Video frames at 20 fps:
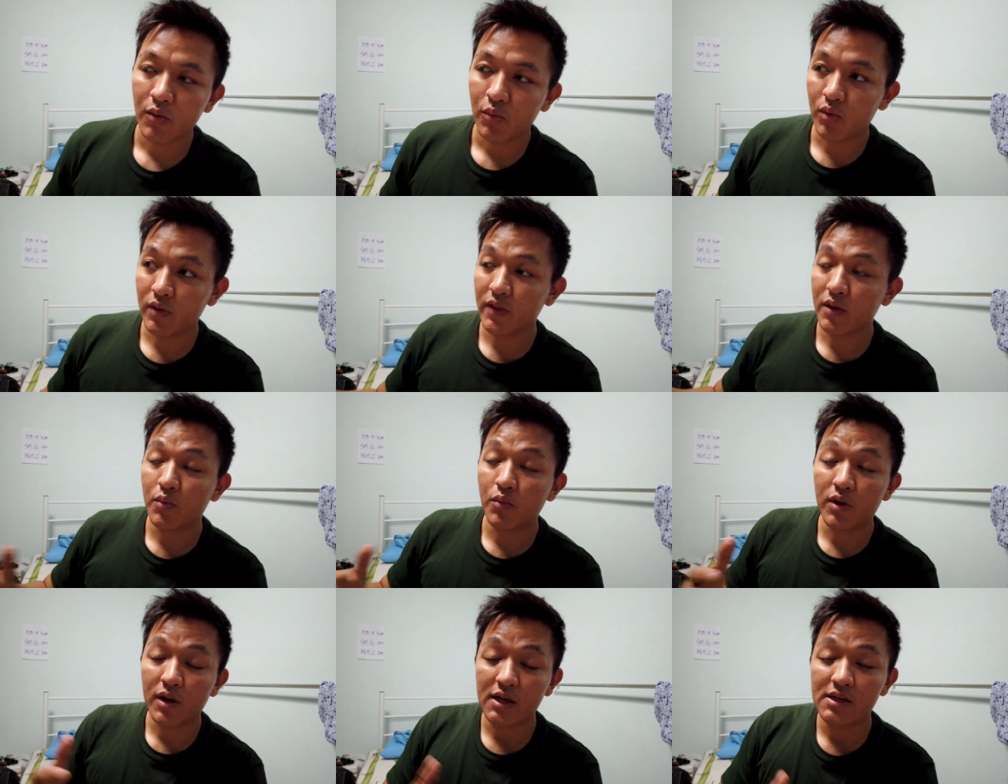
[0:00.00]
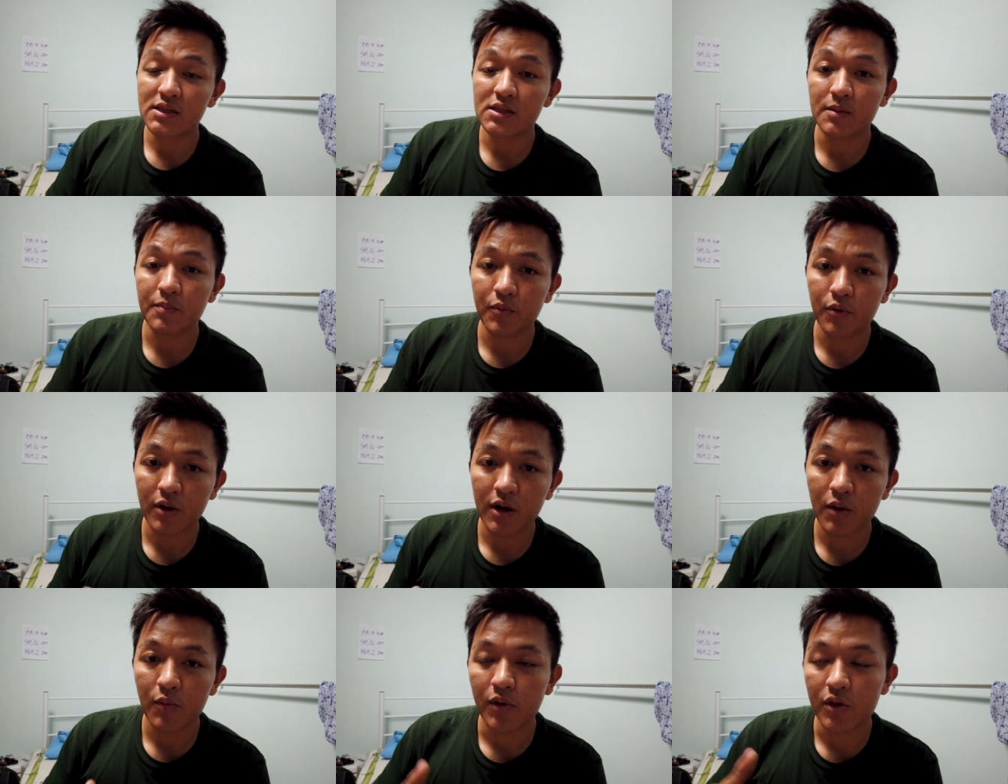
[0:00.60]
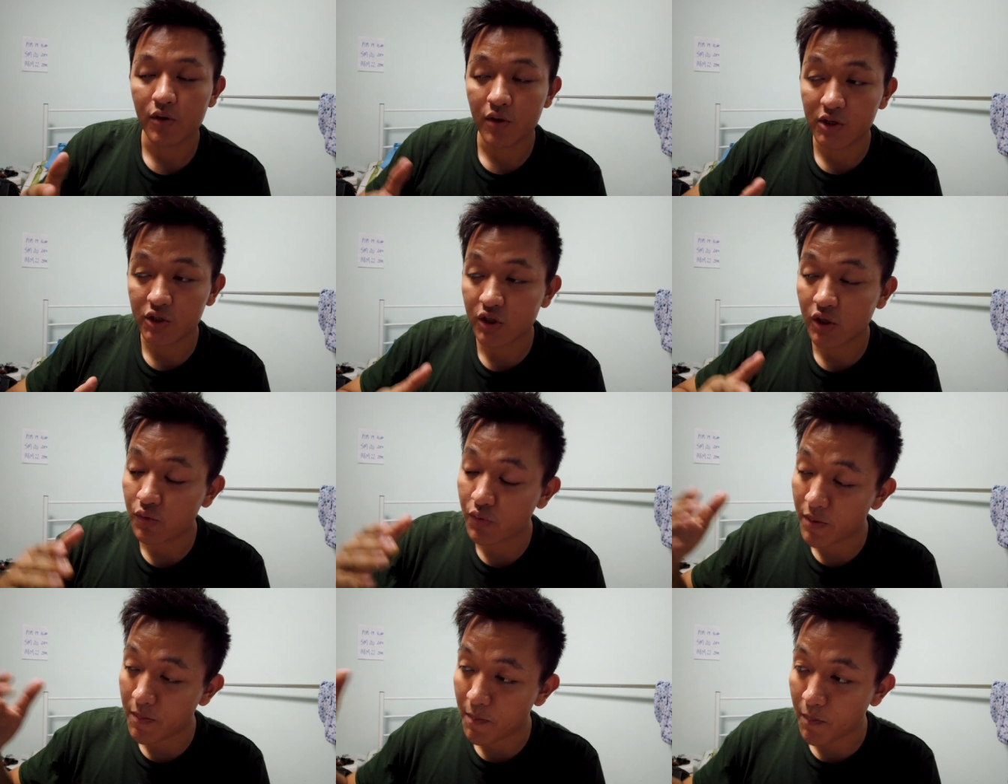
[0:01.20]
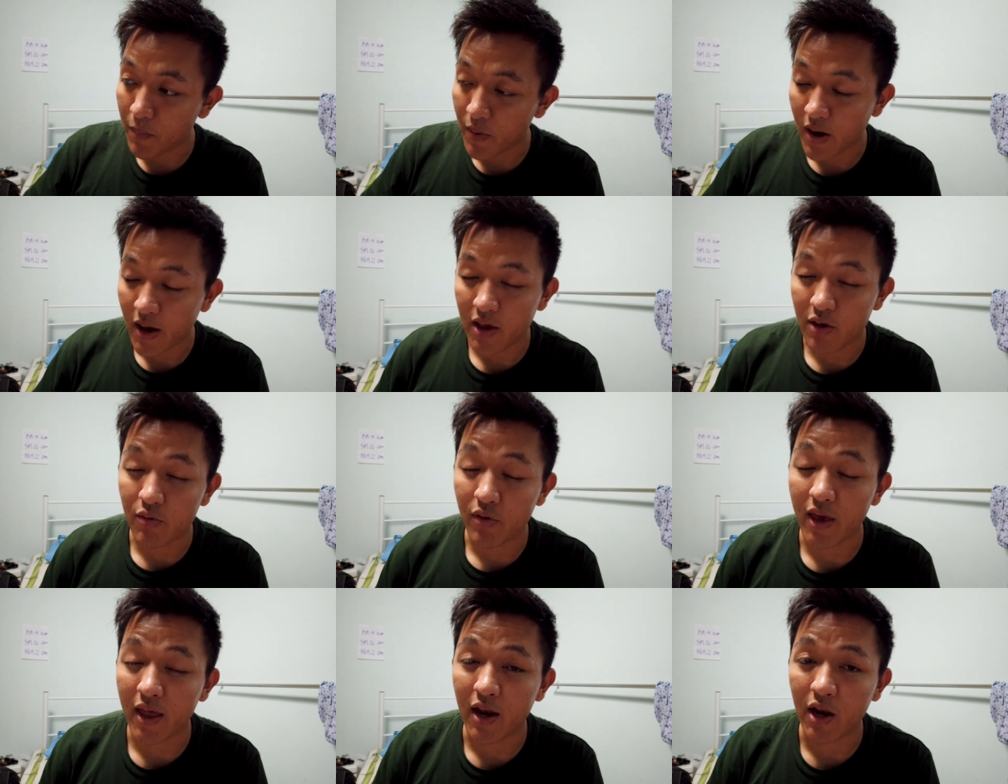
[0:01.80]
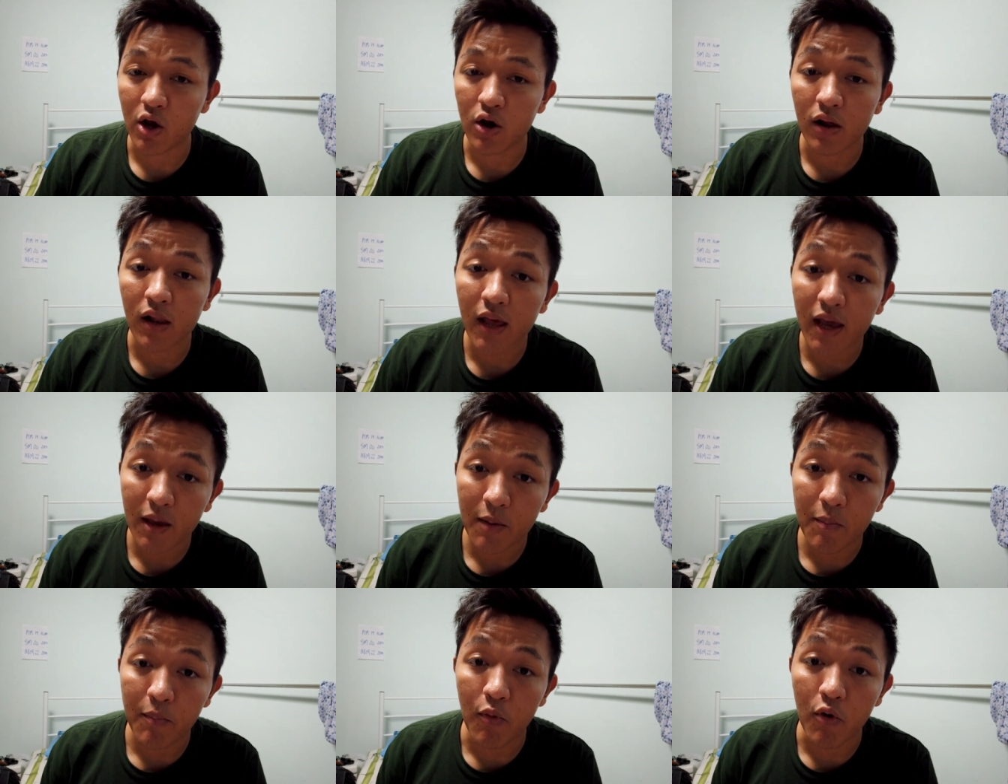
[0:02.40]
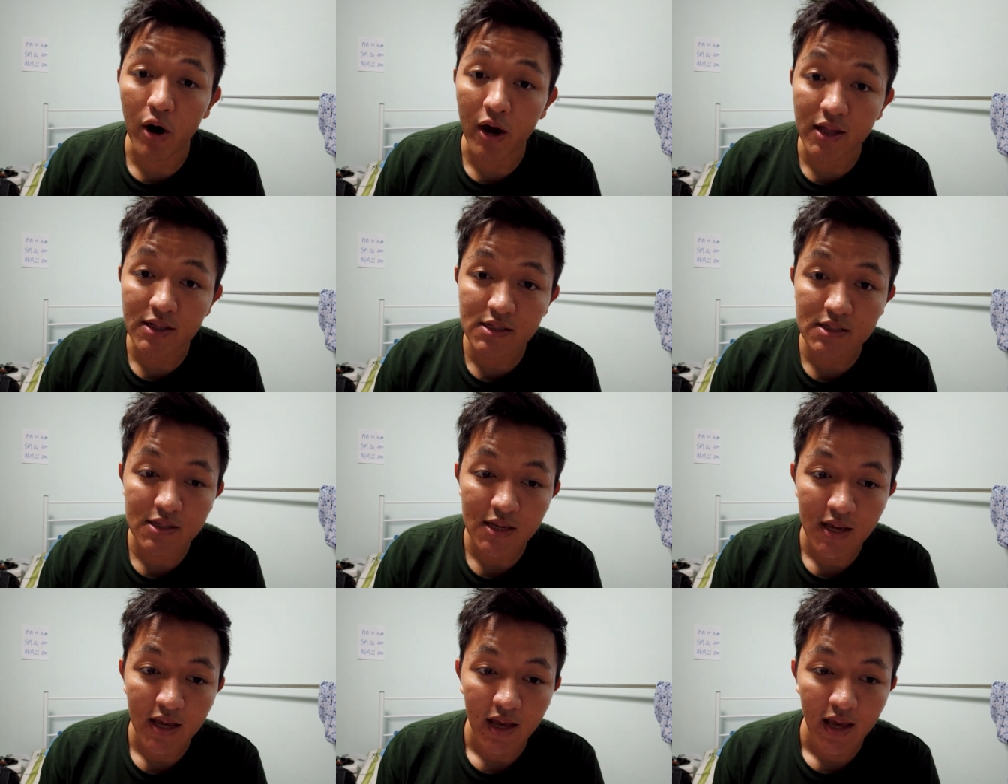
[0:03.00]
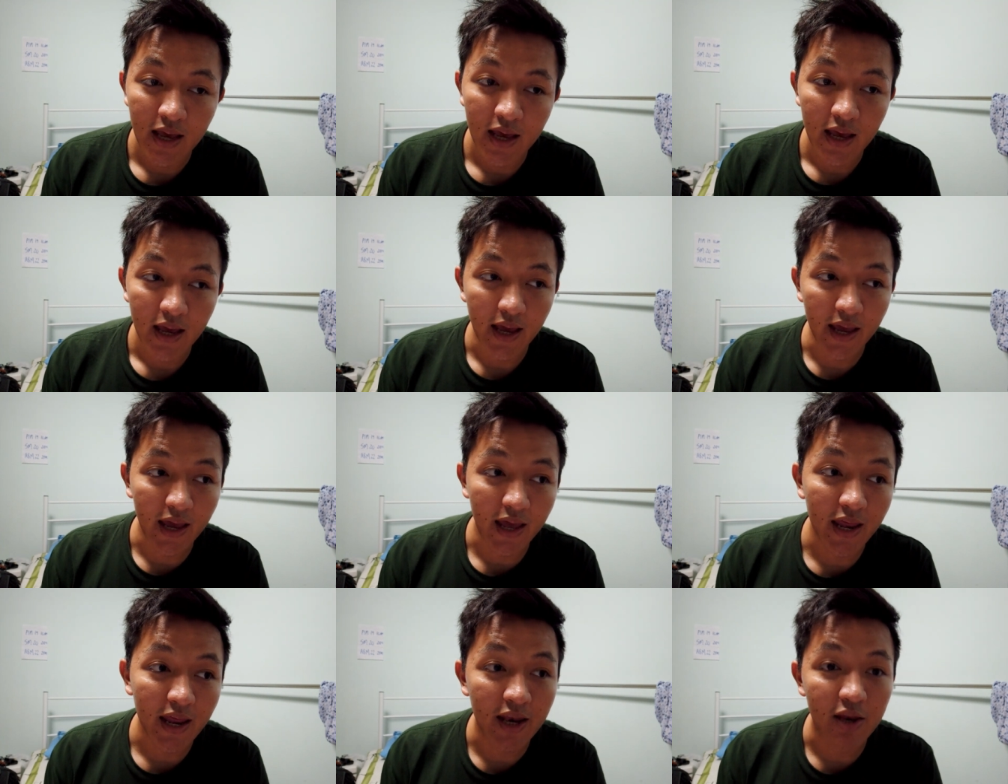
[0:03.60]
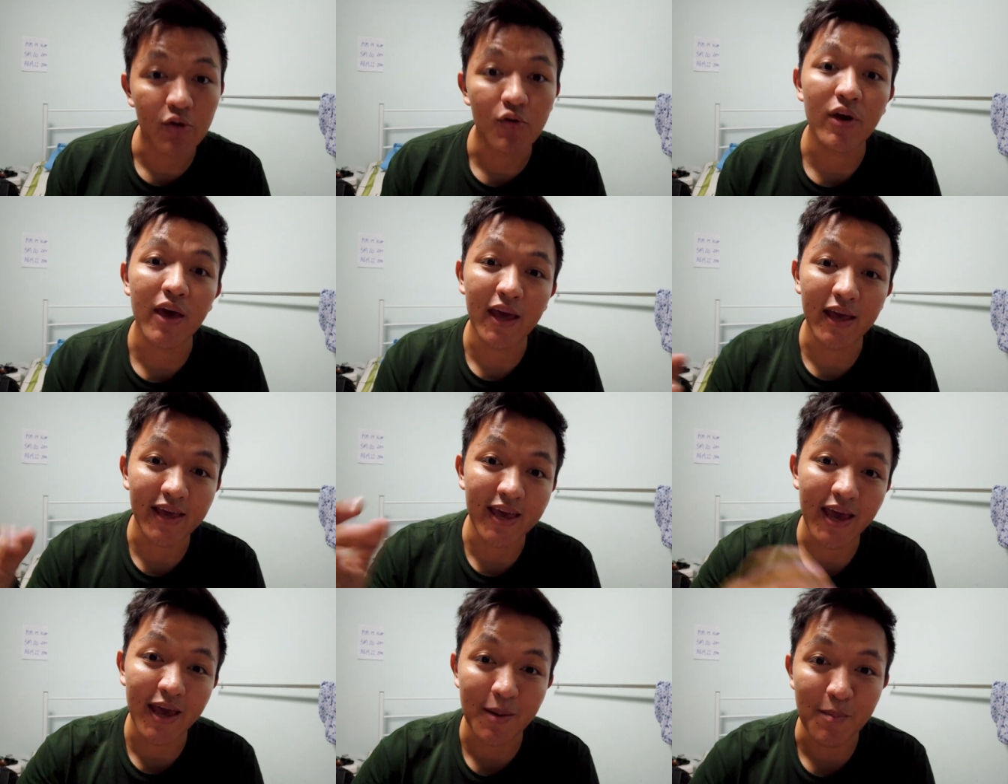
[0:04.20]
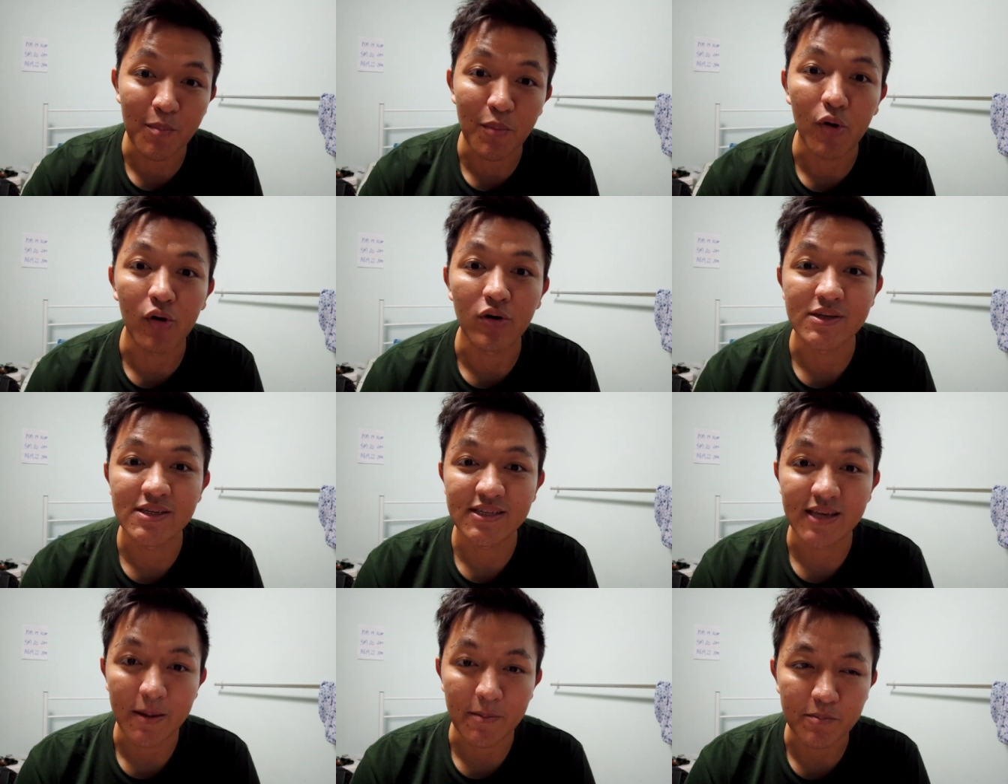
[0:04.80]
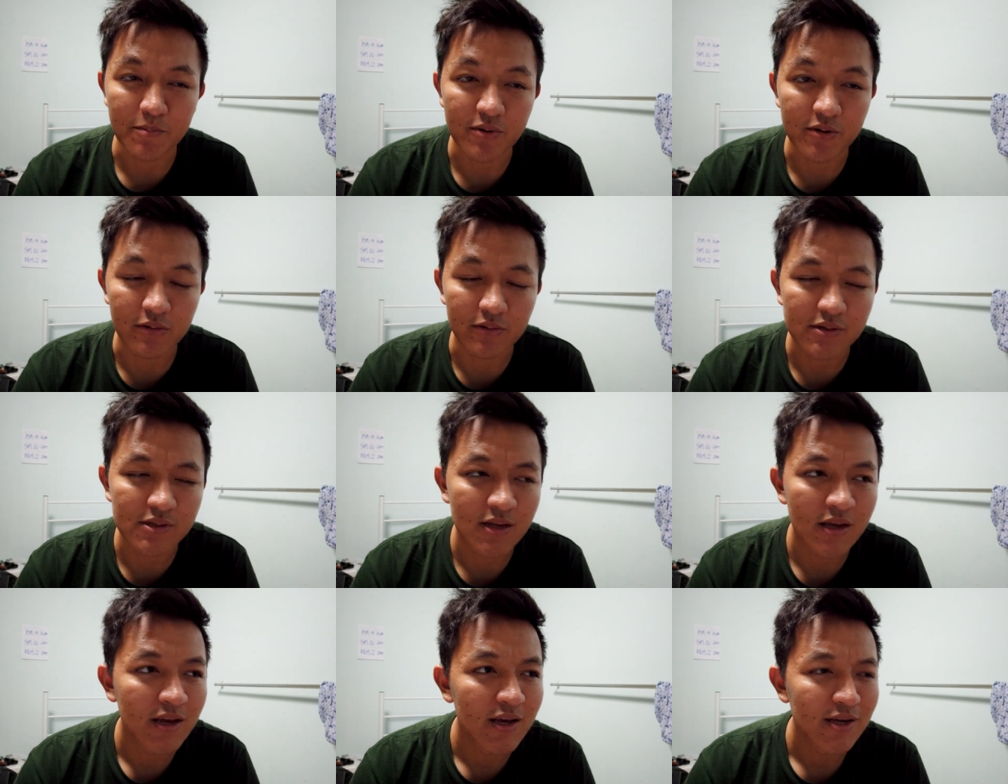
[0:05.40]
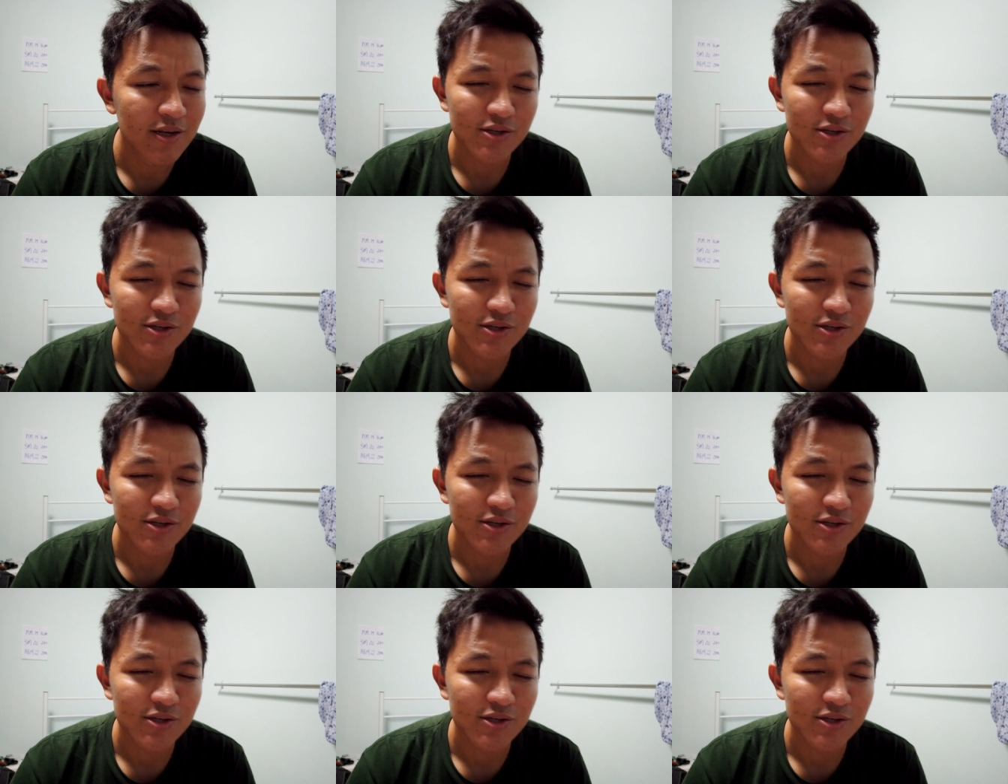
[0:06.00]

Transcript: when they release the product, when you actually go and buy, you can collect points and you can get more samples.